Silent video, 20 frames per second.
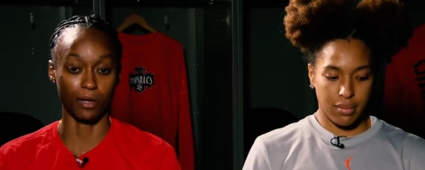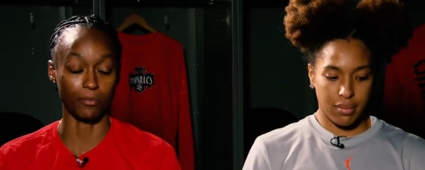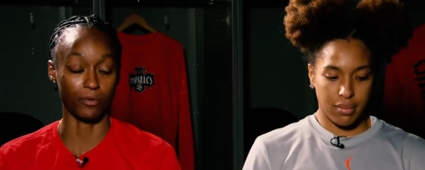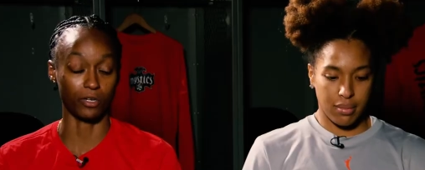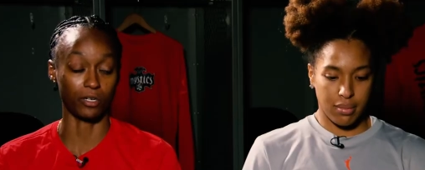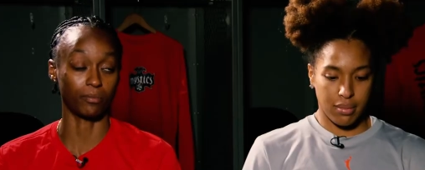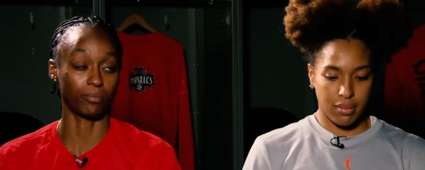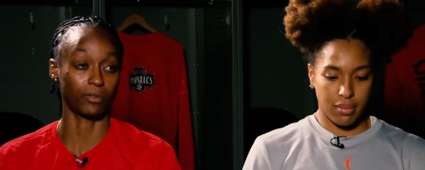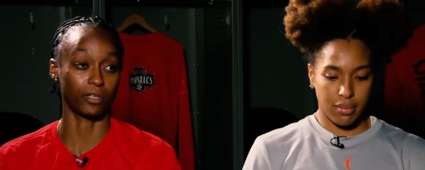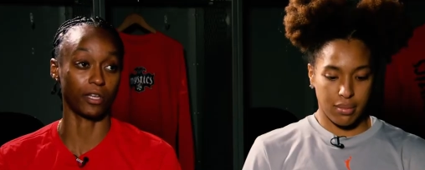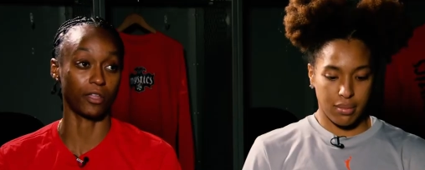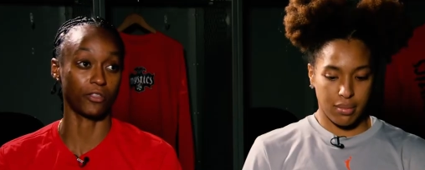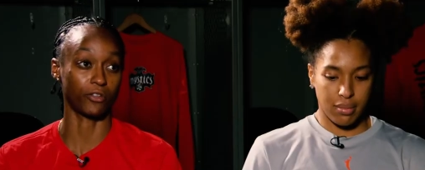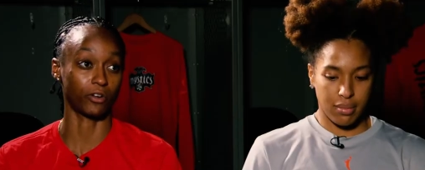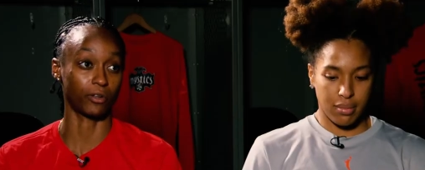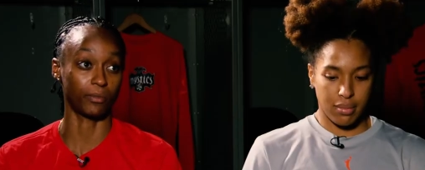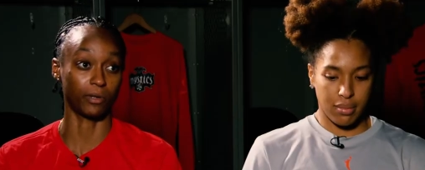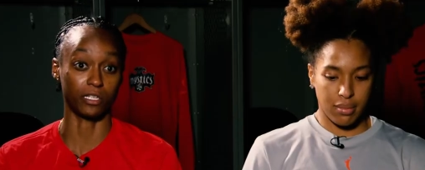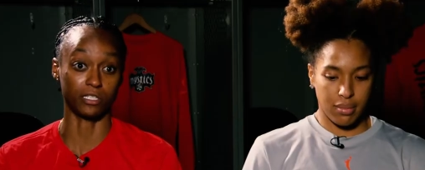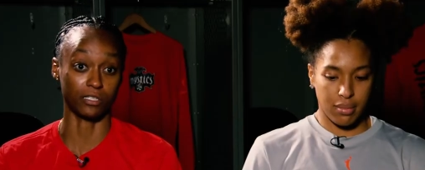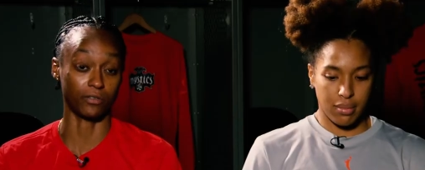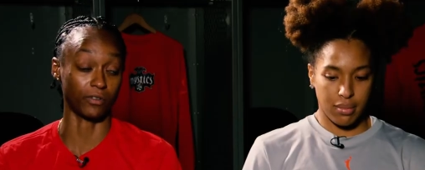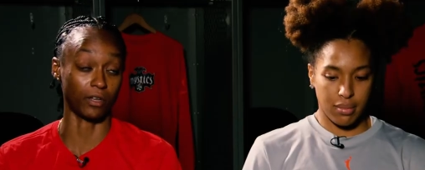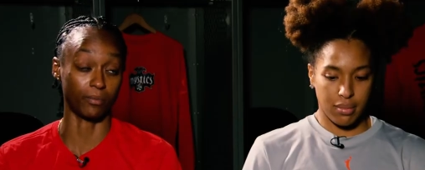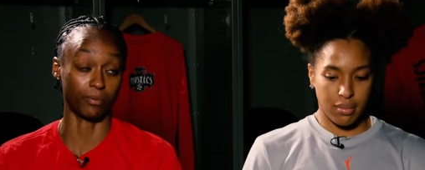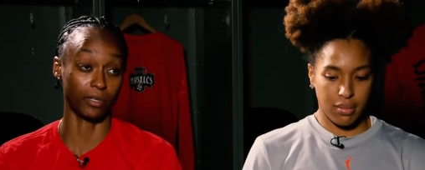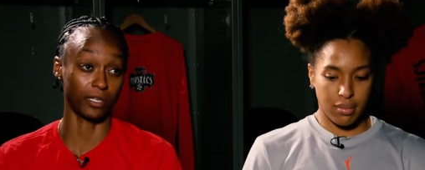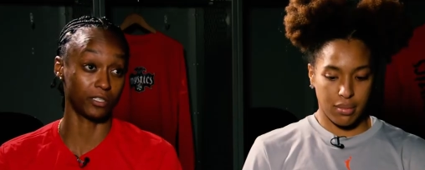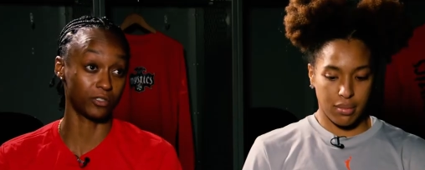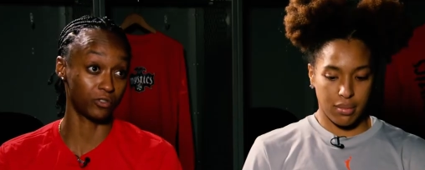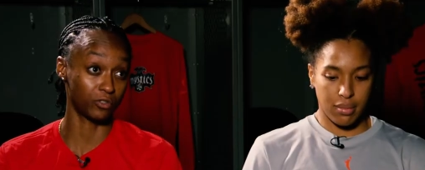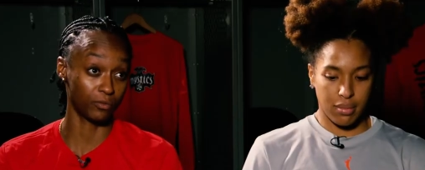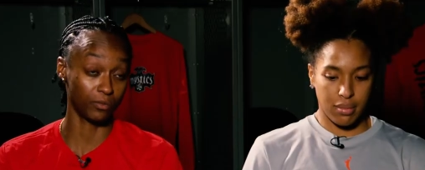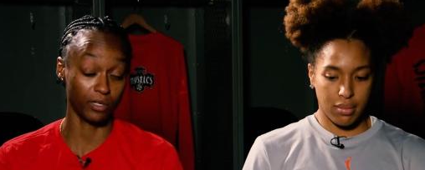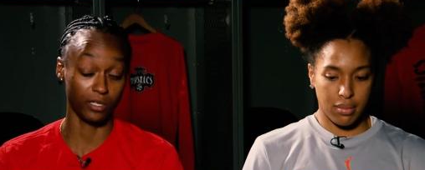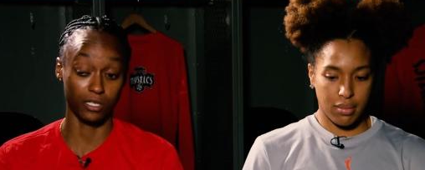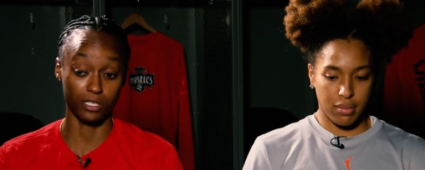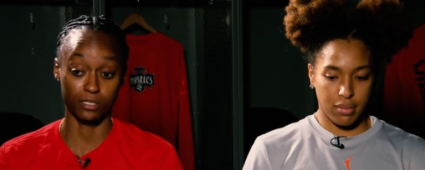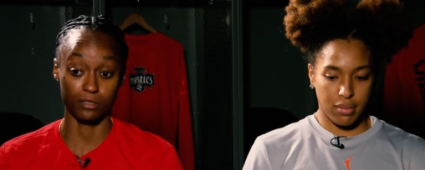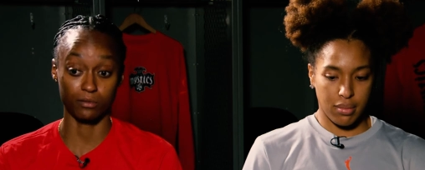Speaker 1: I'm gonna play 30 minutes. If I play two
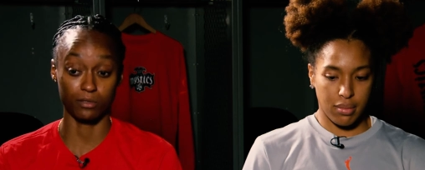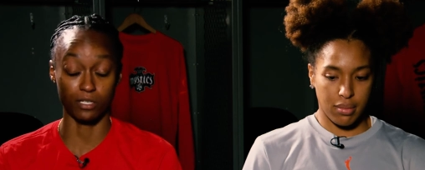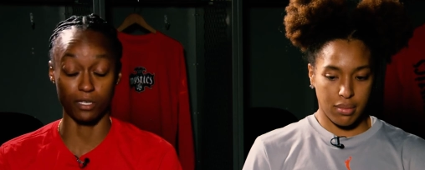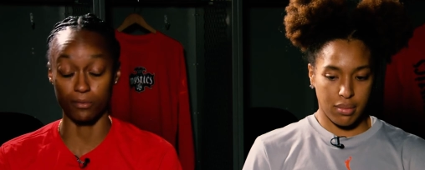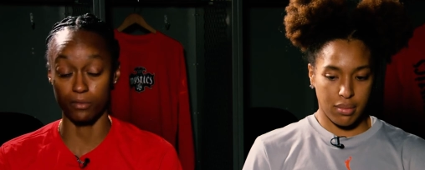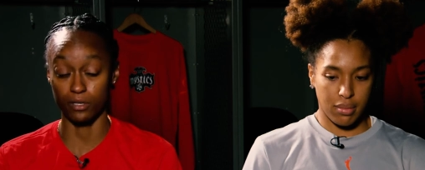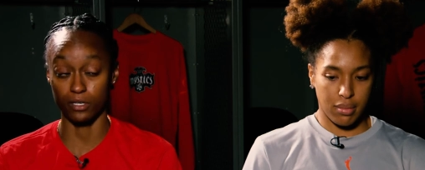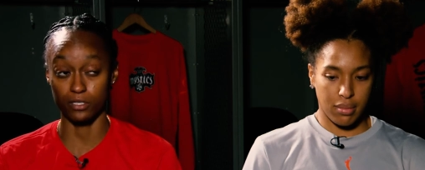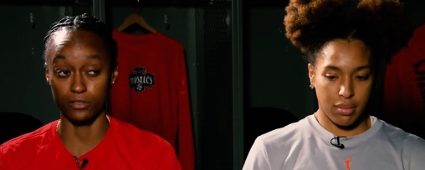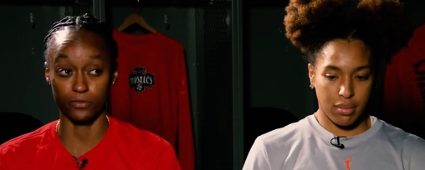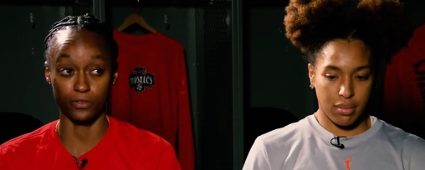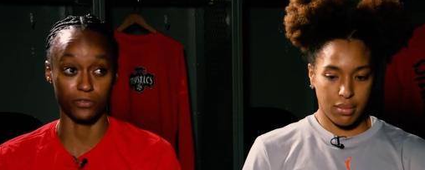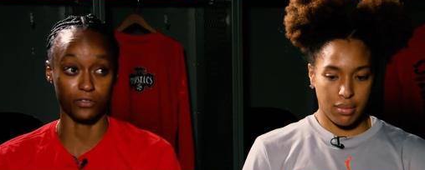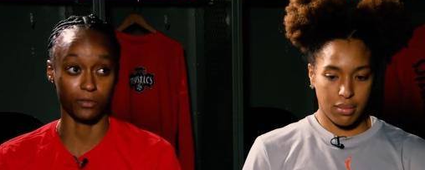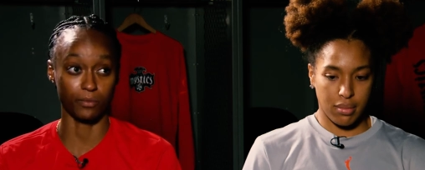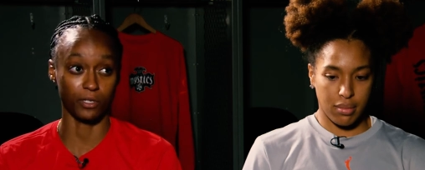minutes, 10 minutes, 15